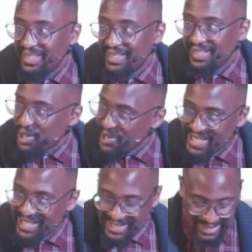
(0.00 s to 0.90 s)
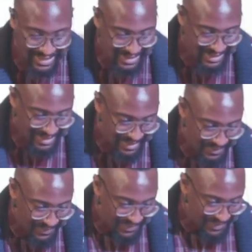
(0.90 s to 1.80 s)
God isn't.
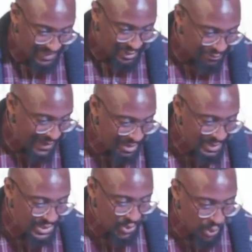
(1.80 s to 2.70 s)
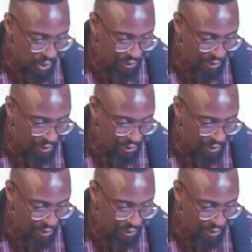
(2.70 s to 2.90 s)
The famous wool